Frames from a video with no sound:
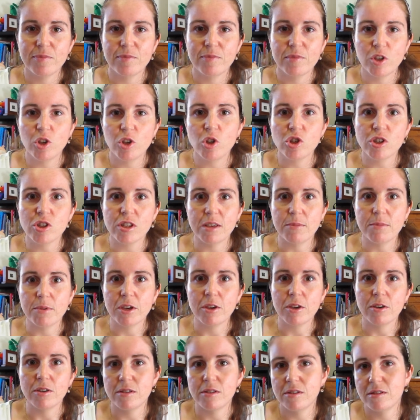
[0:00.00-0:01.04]
Usually
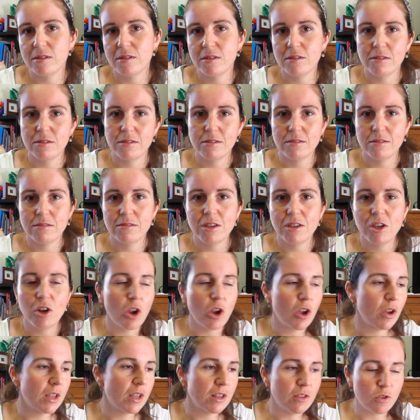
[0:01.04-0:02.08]
because,
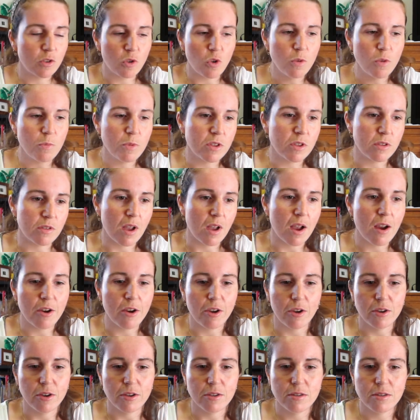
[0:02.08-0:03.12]
in group
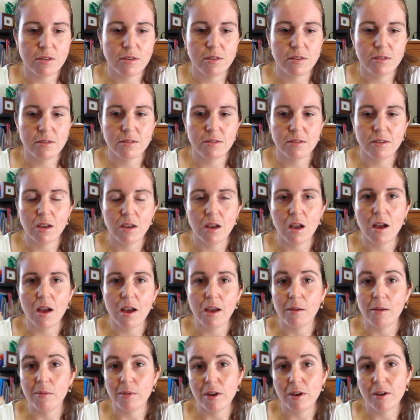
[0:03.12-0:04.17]
scenarios,
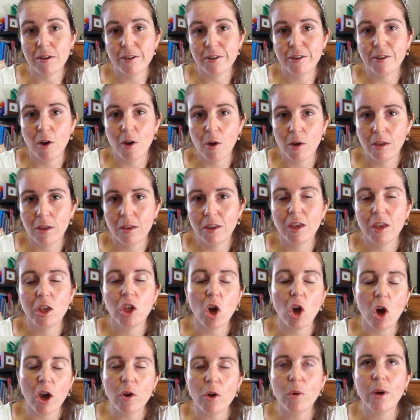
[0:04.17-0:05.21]
I
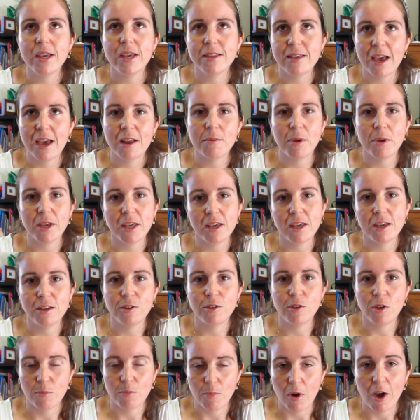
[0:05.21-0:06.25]
always had my
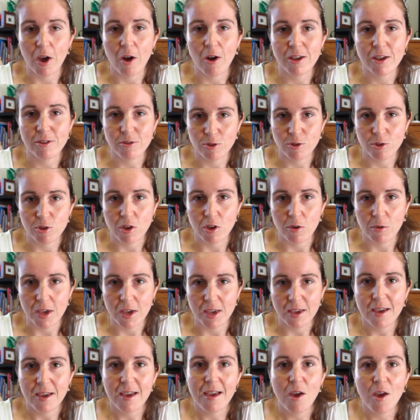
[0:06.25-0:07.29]
eyes on
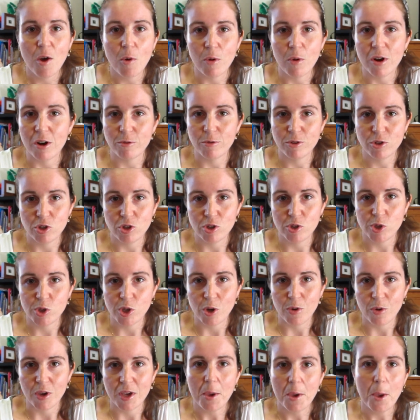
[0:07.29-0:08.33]
Zoe when it was just
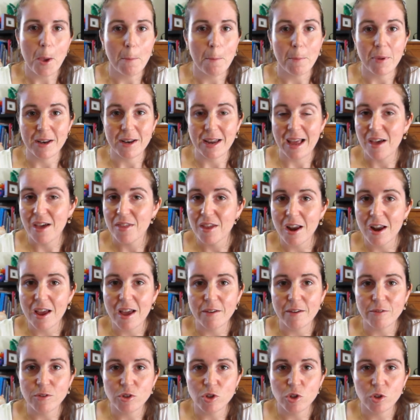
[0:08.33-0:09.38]
Zoe. But now that I
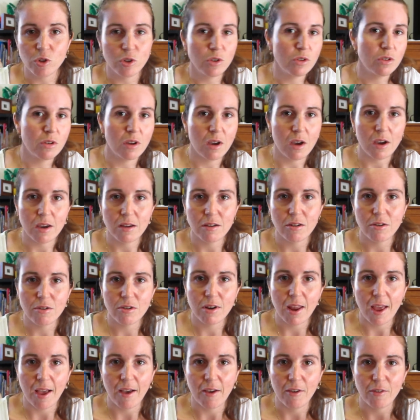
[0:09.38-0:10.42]
have two, I don't
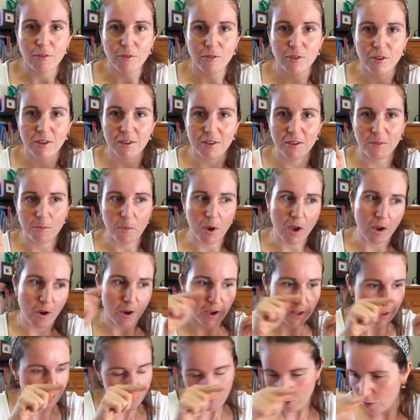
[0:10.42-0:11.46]
have my
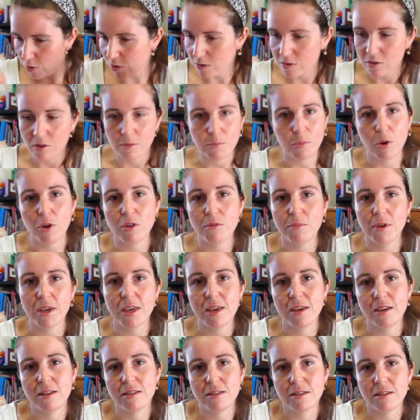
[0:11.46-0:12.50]
eyes focused on both my
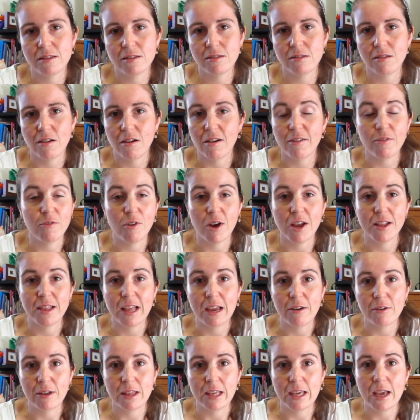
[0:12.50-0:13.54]
kids. I find that
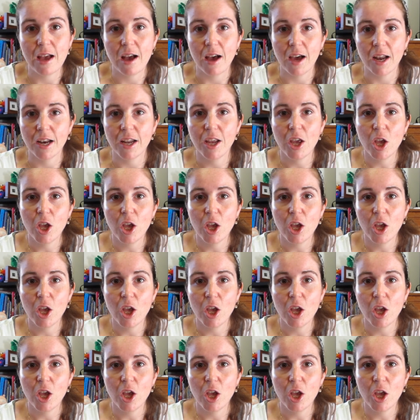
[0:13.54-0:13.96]
really hard.